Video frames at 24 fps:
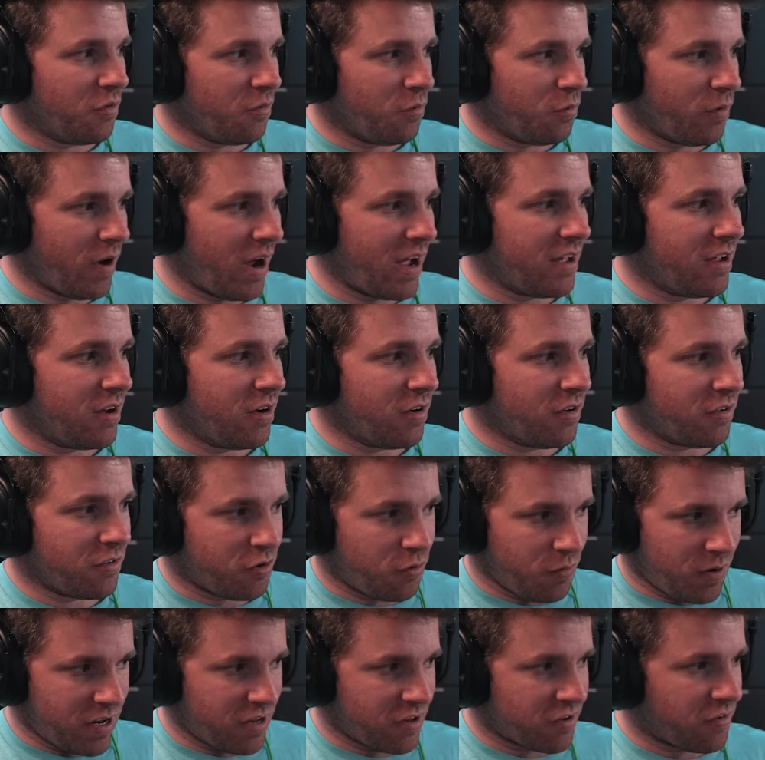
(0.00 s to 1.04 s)
Right here,
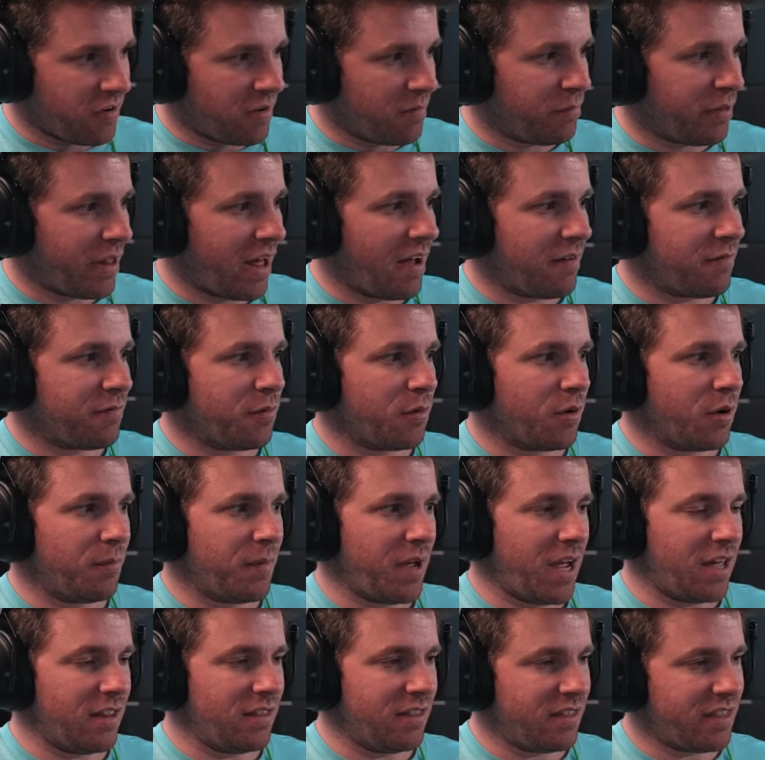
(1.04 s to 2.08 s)
green screen platform.
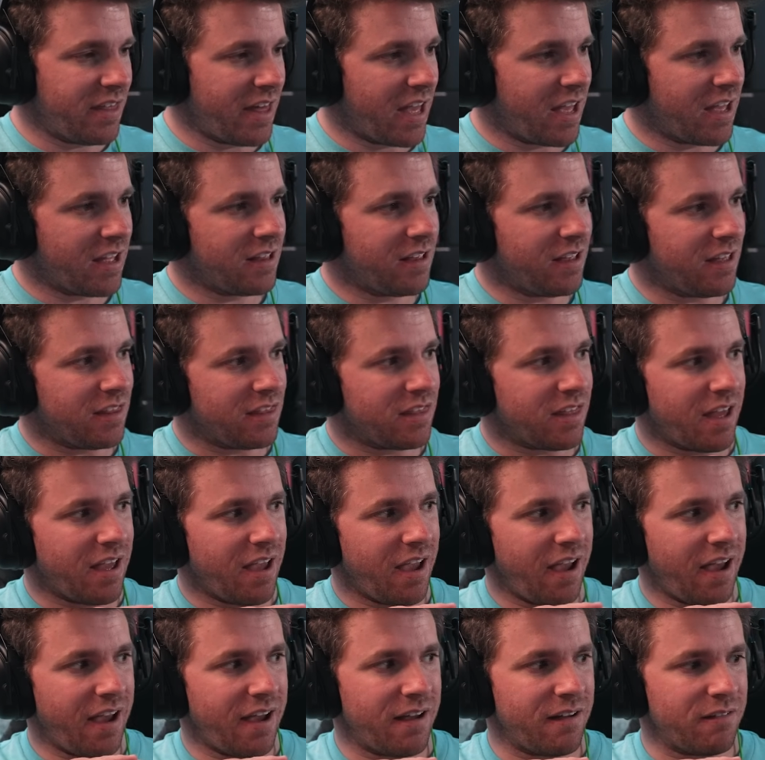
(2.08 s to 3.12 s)
And then they
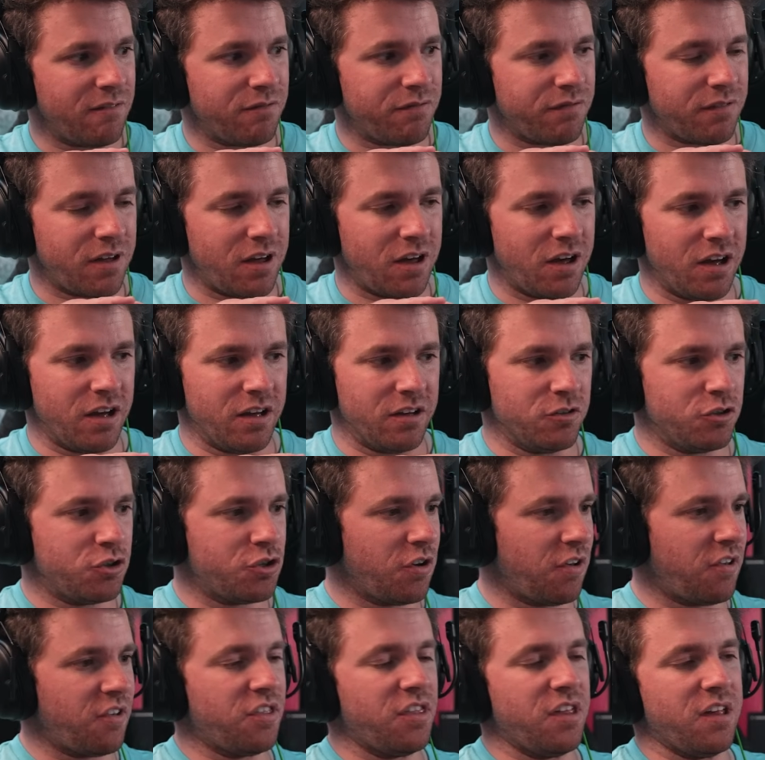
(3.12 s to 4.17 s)
have
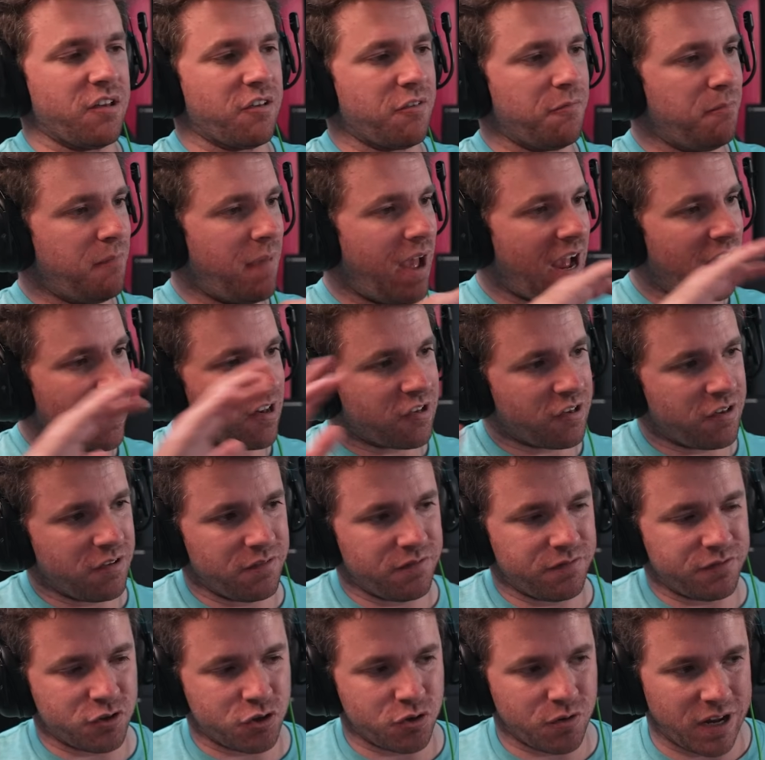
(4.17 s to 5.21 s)
just this
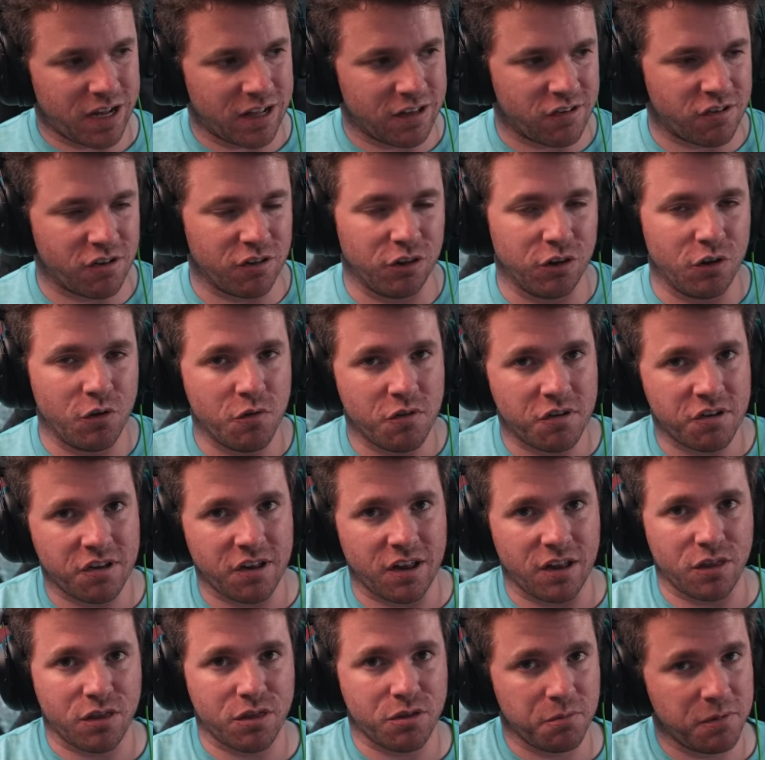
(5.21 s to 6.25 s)
massive
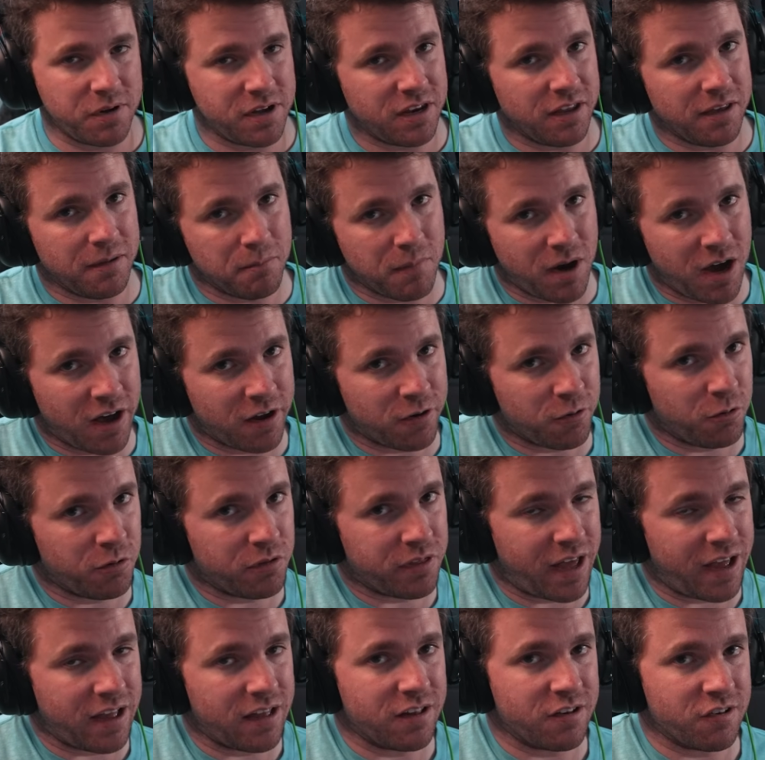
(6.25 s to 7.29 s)
translucent 3D model
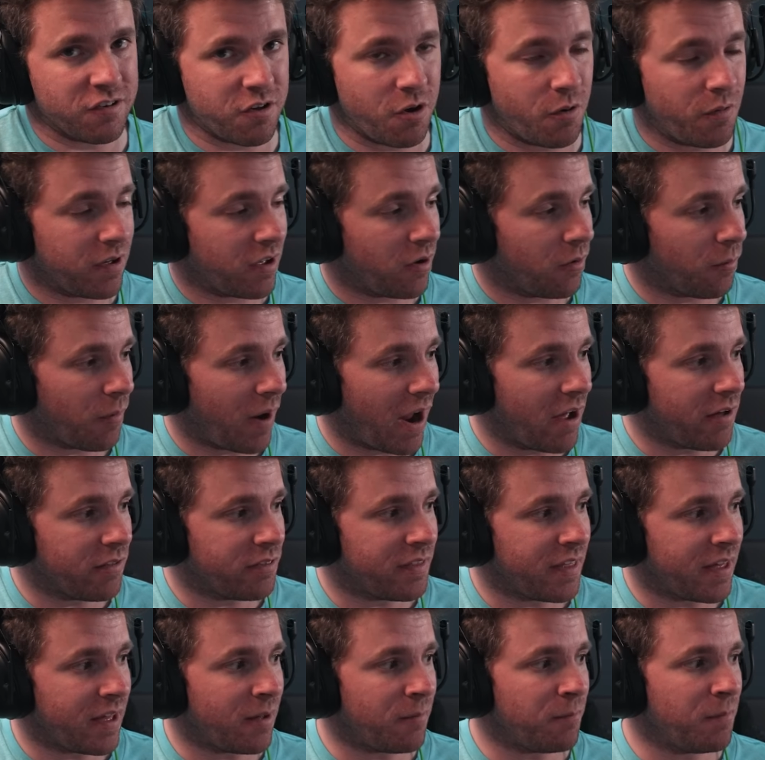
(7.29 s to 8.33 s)
that is going
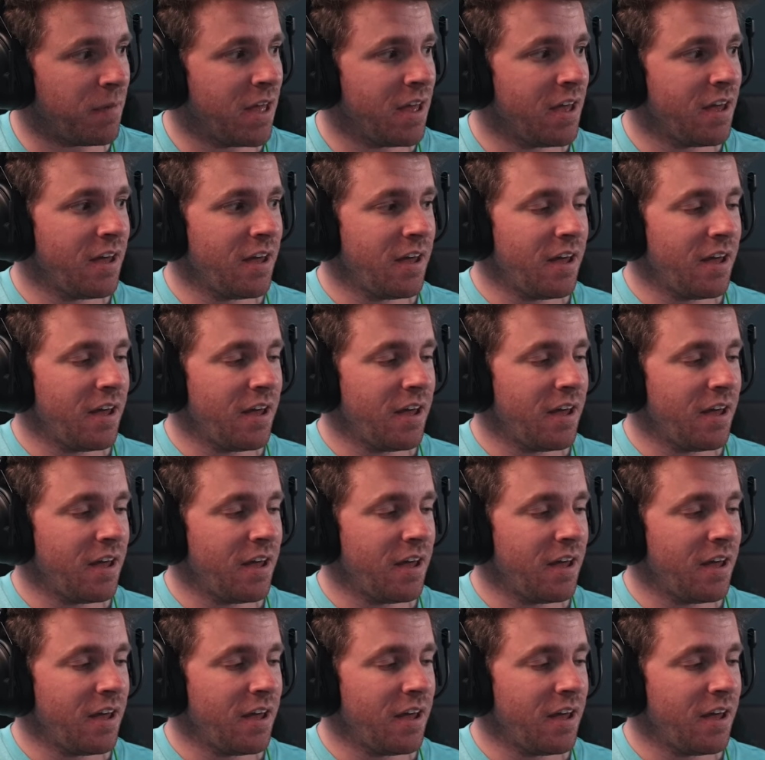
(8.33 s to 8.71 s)
around them.